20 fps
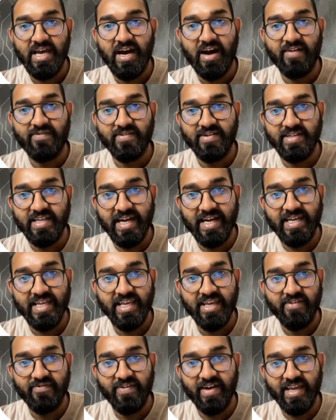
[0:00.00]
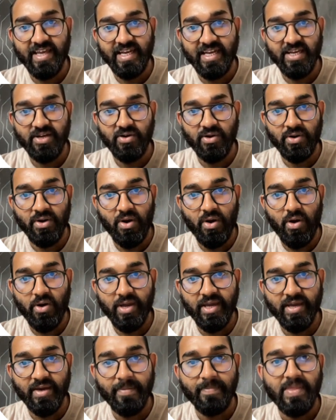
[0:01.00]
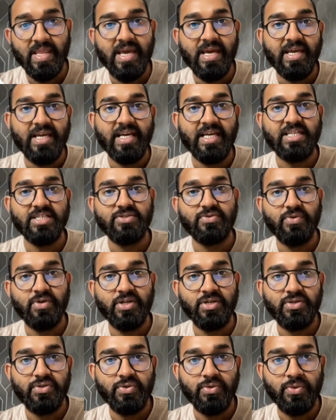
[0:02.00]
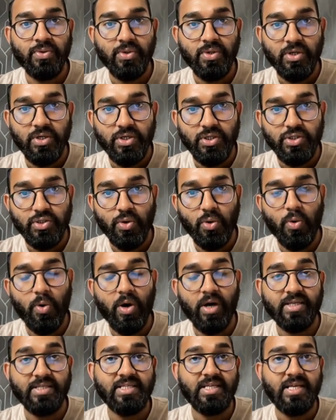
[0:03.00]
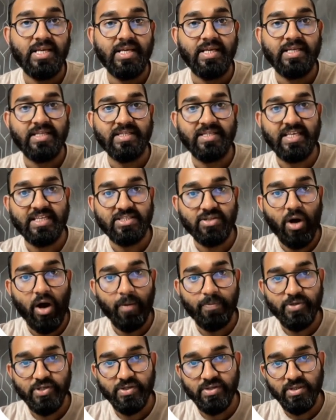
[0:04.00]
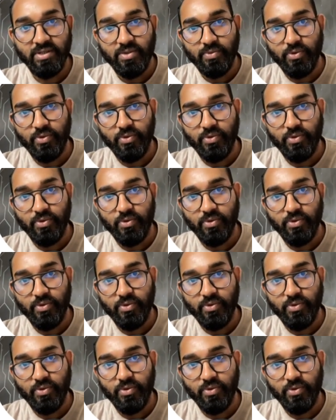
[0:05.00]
After that, if I click on OK, it is going to show us this option.